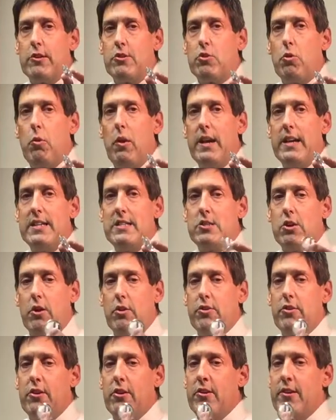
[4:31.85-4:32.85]
or 20s,
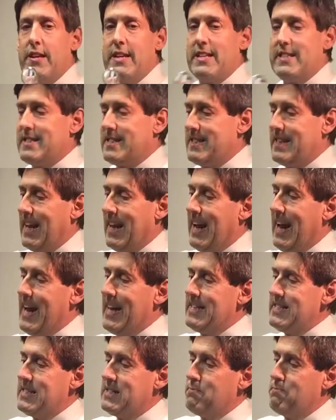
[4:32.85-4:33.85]
or 30s, the
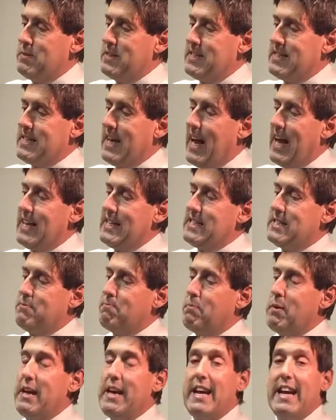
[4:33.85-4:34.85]
lens, besides
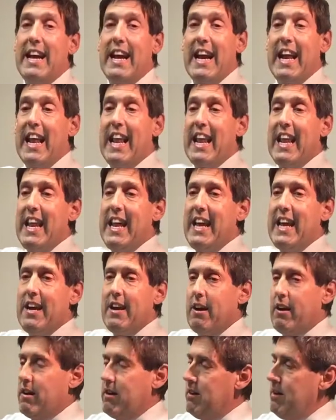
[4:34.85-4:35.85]
being
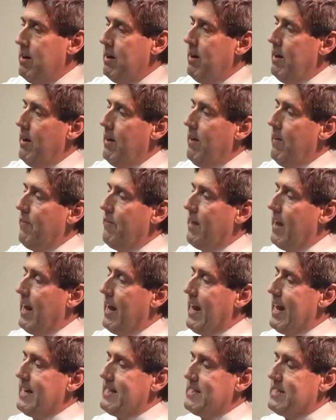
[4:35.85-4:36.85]
clear, the
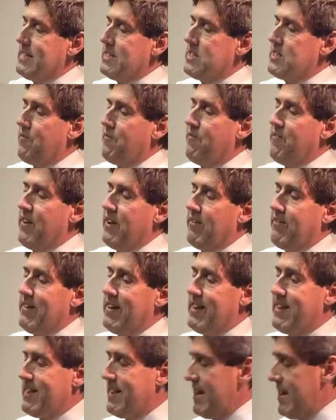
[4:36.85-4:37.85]
lens is
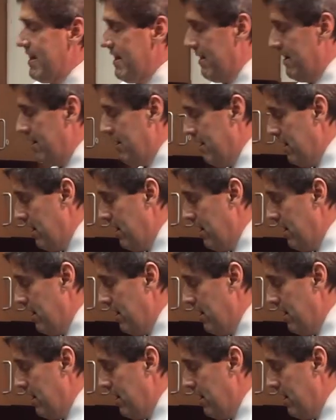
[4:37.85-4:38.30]
very thin.